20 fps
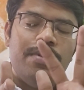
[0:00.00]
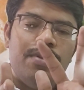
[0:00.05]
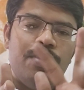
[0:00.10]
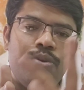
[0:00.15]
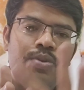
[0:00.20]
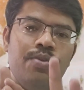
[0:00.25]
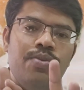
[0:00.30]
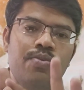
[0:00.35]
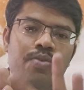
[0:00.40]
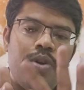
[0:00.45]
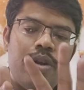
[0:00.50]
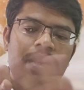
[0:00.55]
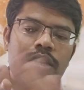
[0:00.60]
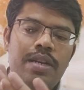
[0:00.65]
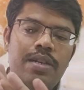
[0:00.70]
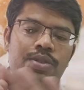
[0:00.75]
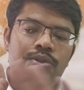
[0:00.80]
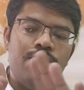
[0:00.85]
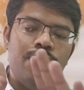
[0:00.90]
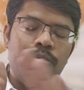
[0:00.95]
through water
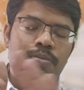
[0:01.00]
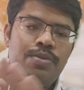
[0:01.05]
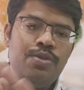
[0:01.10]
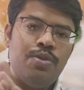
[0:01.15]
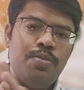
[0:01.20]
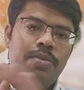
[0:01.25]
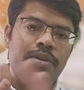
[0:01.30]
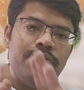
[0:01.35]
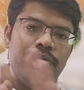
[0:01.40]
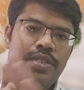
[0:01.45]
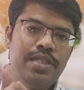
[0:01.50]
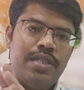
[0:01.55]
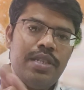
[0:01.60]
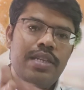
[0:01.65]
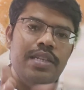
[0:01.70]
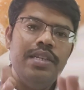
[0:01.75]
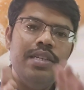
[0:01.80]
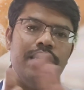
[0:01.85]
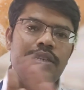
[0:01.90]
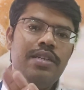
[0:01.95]
and soap
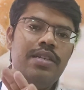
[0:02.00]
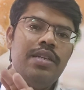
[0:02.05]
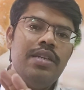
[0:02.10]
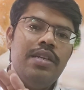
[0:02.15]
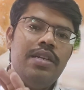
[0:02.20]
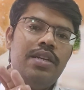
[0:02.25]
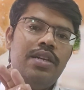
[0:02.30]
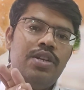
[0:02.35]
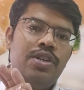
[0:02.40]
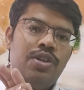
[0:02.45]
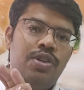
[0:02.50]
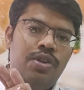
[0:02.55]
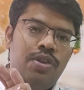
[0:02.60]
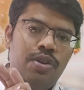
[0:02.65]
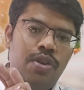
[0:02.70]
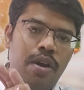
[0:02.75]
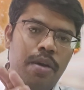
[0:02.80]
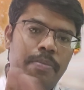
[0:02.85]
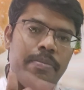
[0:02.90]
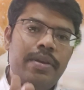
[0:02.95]
superficially,
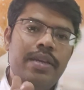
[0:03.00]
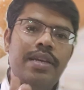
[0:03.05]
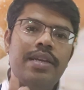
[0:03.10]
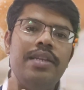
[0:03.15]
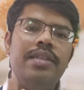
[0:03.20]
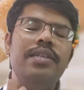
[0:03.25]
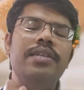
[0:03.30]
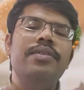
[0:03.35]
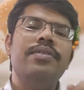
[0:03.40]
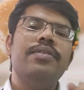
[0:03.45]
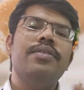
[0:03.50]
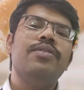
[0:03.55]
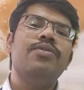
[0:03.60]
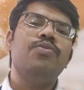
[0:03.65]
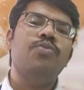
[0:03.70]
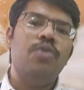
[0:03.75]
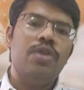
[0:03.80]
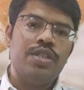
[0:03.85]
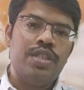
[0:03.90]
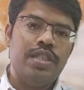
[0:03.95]
topically
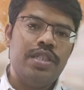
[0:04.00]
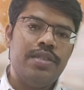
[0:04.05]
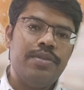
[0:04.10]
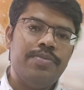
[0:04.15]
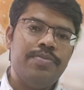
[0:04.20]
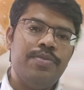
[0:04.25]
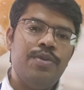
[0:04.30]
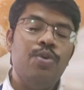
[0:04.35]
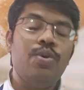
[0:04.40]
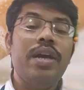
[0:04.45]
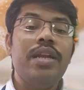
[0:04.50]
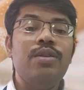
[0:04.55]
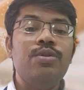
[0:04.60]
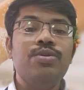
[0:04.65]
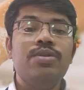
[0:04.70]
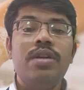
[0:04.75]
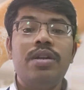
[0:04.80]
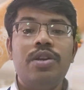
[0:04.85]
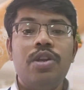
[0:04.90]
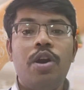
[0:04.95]
wash it. You can
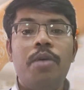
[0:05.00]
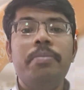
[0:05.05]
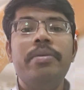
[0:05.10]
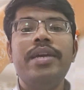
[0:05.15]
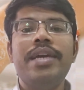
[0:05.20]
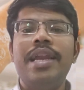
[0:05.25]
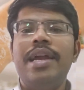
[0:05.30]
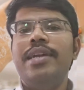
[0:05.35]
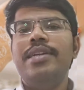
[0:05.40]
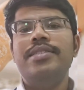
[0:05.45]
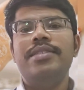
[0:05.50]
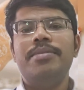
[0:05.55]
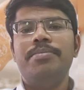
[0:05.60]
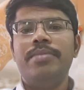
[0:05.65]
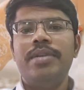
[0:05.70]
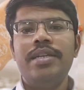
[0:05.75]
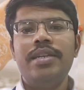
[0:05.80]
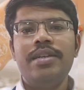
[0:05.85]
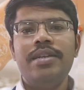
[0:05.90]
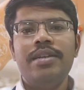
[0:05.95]
use a topical
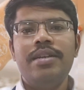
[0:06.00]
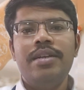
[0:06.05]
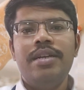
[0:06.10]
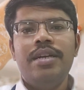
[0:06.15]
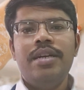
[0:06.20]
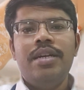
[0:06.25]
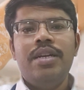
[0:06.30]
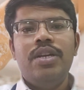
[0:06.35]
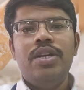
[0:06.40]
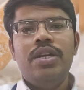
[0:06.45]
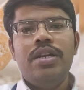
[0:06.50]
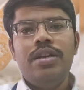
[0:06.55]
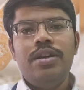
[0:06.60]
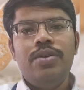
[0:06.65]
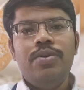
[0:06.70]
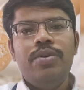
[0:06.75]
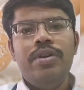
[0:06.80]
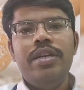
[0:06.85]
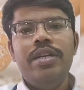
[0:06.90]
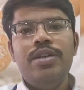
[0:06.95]
antiseptic.
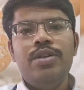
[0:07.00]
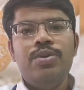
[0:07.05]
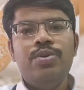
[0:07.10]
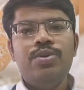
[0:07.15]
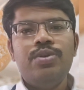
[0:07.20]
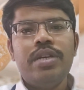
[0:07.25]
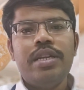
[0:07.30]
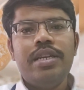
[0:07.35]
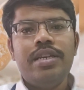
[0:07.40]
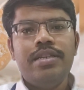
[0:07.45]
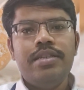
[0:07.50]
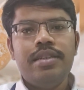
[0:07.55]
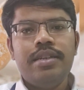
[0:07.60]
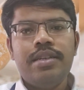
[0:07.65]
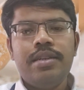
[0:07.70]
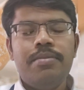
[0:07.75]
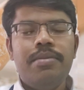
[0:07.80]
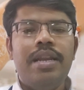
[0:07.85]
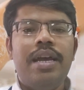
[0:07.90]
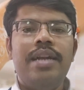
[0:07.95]
No need to use any
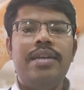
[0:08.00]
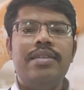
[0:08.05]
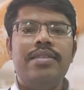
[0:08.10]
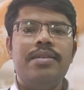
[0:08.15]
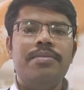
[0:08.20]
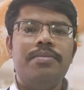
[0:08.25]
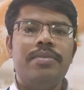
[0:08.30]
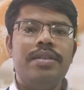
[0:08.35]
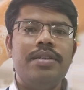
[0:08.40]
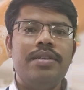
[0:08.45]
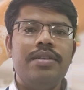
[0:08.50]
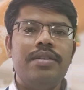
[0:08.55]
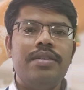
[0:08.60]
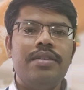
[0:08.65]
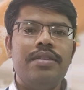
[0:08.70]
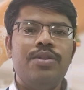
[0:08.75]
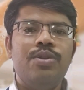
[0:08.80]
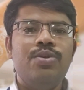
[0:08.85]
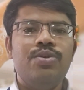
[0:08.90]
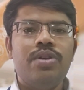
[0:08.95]
injectable antiseptic.
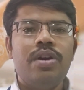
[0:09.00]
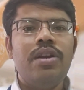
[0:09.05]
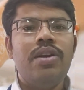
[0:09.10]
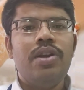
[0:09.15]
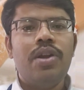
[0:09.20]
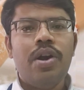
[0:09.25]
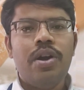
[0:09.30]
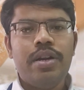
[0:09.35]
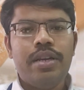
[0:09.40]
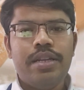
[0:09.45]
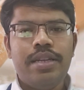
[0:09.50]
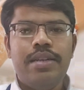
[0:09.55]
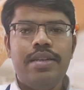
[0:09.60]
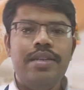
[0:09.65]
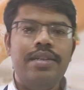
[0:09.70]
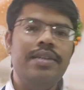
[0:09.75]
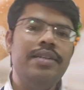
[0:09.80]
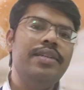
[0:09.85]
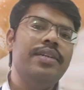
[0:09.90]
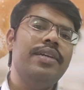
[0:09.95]
Those are not
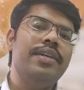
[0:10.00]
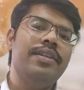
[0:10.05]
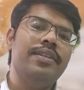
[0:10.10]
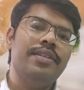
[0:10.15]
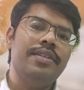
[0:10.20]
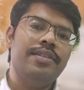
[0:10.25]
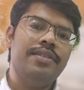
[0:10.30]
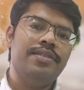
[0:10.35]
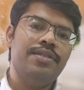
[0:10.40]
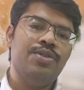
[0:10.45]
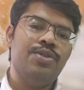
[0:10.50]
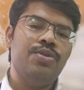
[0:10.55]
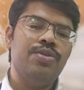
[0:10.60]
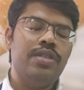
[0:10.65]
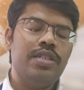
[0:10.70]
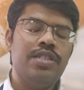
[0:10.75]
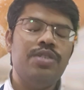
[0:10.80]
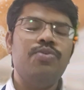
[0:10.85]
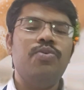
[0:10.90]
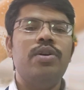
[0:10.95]
indicated. So
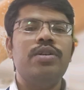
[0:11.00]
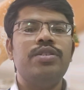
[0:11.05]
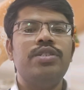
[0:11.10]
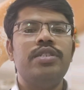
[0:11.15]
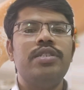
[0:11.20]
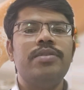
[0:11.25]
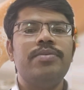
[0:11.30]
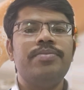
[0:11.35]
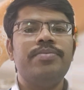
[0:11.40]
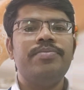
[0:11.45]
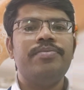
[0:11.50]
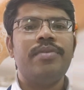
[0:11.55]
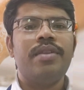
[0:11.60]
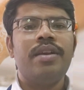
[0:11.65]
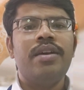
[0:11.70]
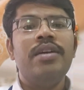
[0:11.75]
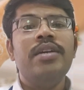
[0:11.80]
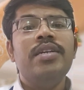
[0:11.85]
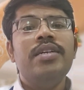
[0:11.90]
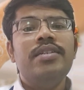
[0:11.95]
just wash it.
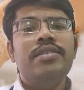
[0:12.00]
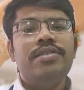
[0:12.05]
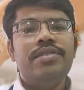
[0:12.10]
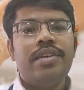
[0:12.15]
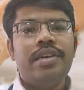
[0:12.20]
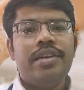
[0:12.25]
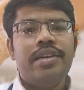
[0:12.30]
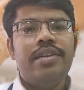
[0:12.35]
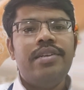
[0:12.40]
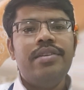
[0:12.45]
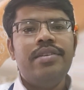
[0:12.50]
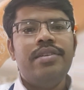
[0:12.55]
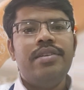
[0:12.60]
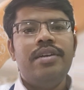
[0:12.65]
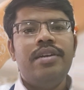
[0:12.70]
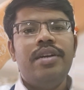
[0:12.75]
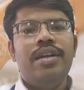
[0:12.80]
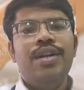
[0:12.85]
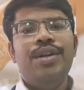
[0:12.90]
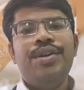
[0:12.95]

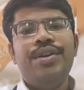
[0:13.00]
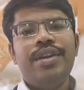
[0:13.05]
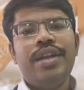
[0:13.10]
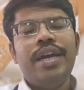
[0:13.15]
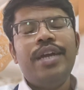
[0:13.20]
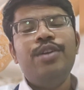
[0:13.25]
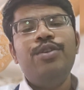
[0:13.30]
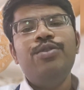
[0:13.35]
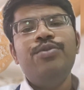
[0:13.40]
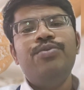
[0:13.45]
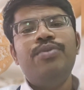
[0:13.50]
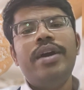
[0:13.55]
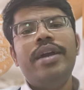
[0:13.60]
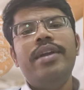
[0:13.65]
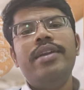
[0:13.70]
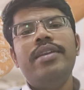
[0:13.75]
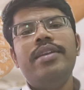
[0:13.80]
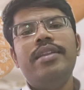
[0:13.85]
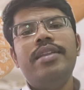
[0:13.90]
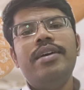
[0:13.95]
Second, try to
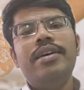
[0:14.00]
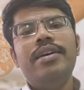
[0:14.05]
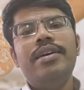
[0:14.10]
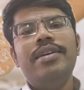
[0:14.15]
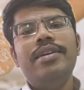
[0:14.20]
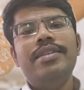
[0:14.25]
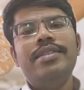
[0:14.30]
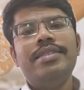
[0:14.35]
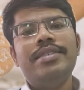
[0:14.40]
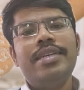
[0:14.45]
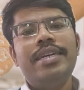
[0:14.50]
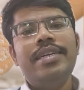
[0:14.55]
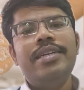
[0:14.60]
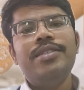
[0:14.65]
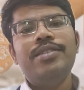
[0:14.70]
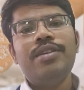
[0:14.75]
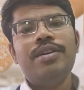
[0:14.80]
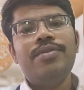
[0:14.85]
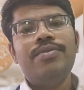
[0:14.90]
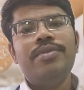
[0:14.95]
find the
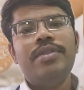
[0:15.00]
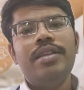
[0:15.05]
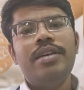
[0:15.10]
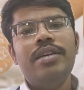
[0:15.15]
status of